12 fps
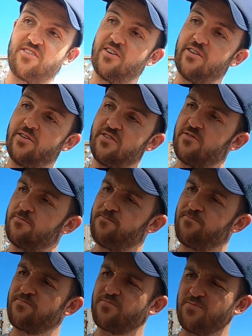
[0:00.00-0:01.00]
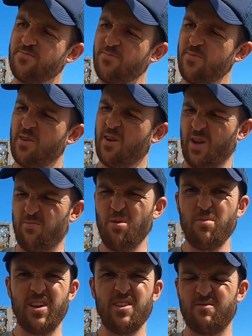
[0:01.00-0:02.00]
size. It
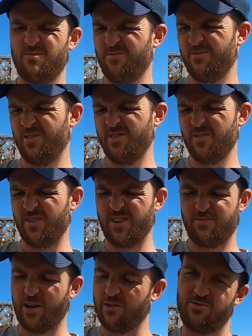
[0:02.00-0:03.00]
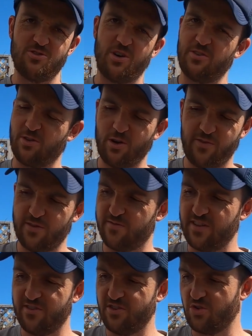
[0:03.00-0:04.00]
probably is. Is it? I don't know if it's
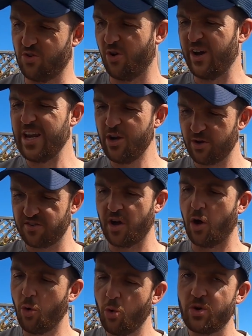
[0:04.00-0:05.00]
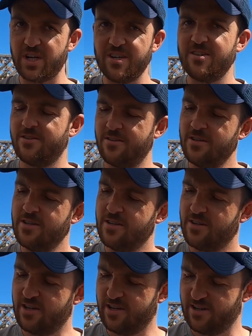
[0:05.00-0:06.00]
vintage or not. It looks older.
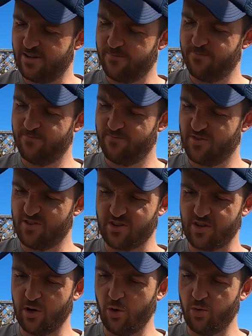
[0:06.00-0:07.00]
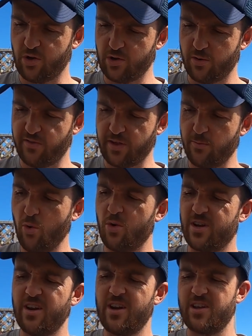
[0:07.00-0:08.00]
Just like an older golf thing, more
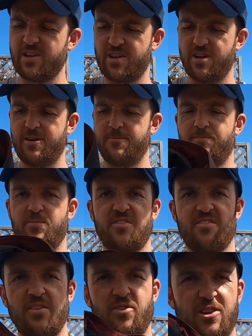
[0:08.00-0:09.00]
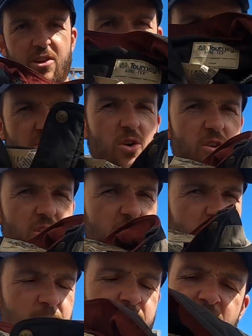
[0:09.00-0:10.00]
kind of like Sunderland of Scotland,